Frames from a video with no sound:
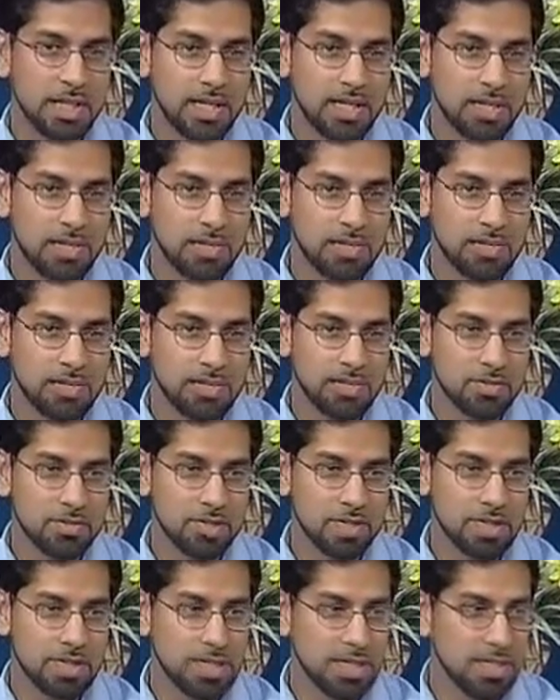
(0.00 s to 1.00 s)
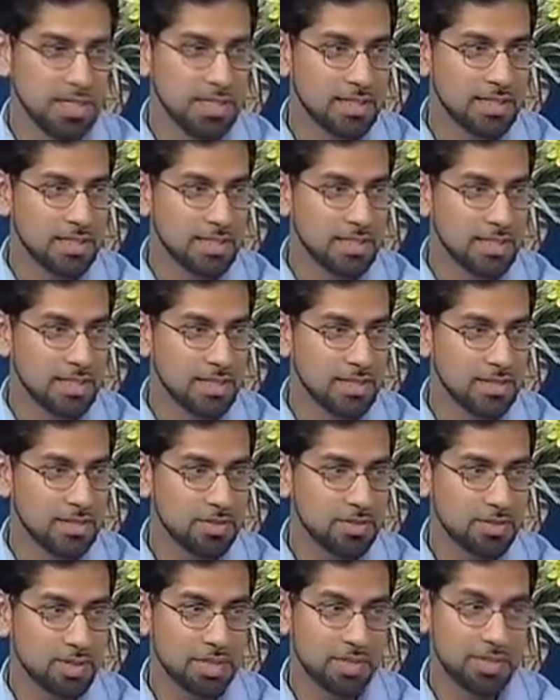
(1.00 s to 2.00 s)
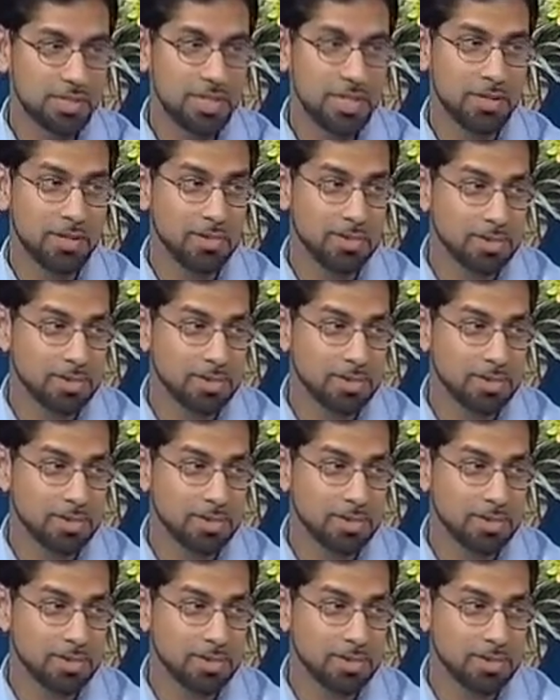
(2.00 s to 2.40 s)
and it was only in the last ten years where they were